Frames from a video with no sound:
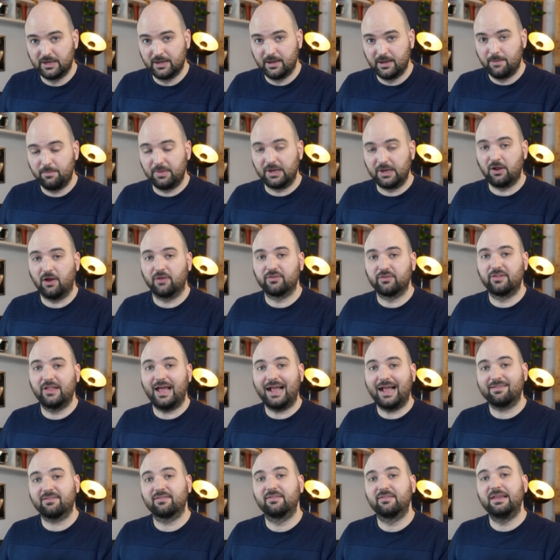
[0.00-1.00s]
because
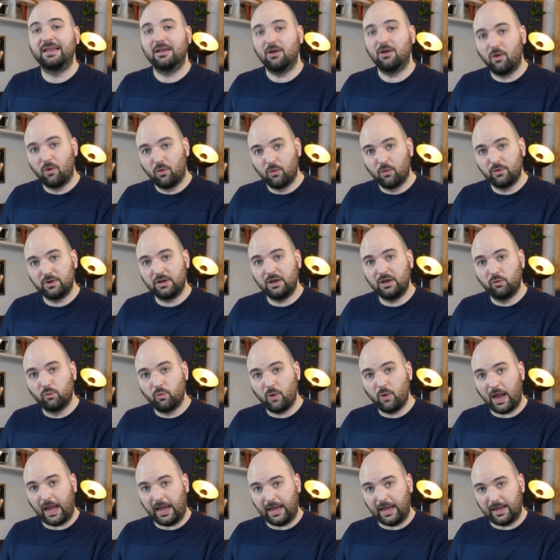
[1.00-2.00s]
that's the only
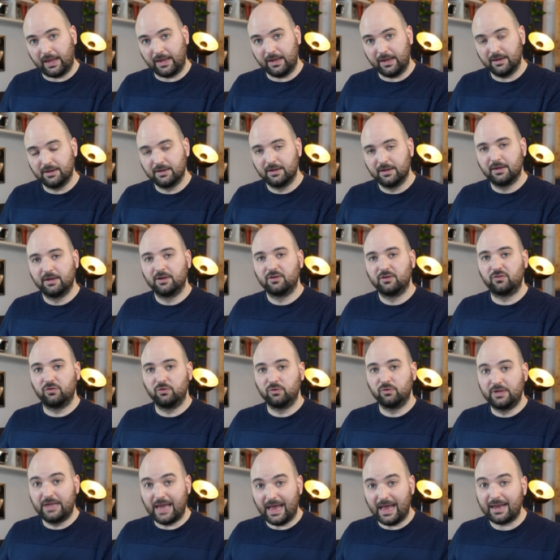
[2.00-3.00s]
way to
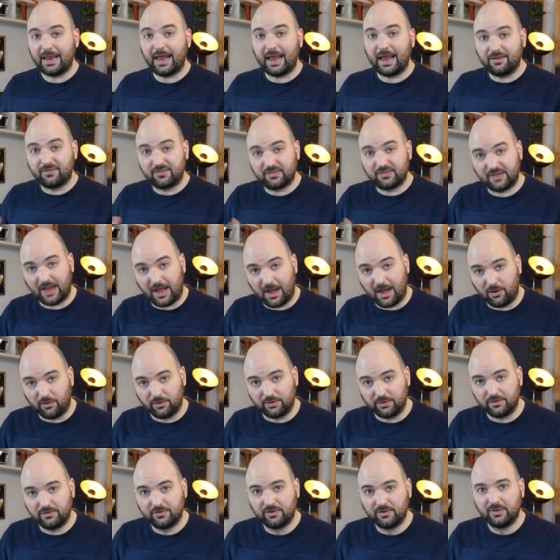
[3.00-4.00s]
get a
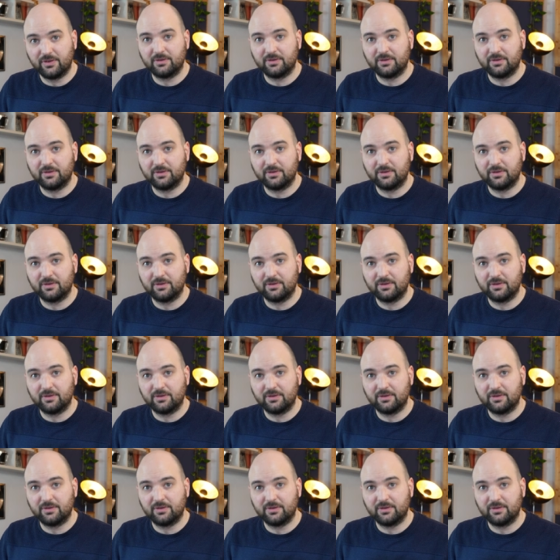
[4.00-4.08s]
sound